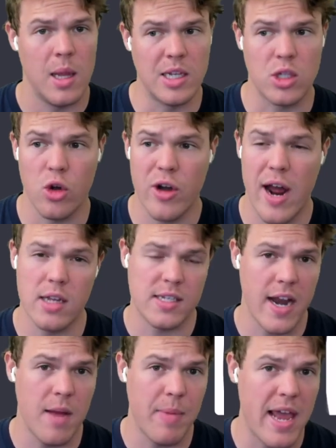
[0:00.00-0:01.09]
let's learn how to set
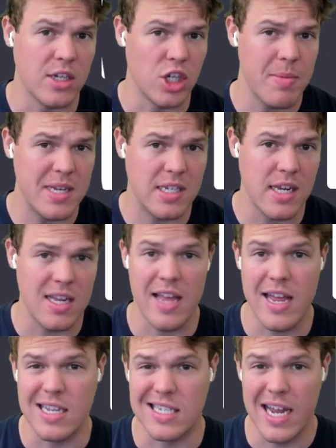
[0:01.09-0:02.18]
up a GPT that
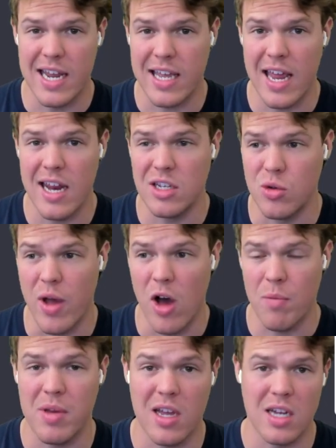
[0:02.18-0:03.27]
is dedicated to
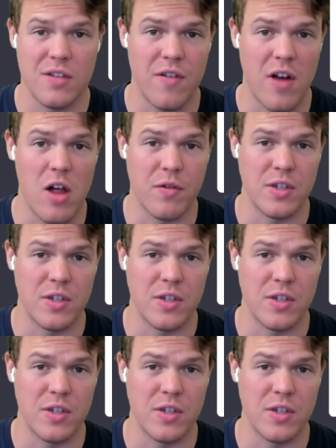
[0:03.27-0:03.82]
helping us file for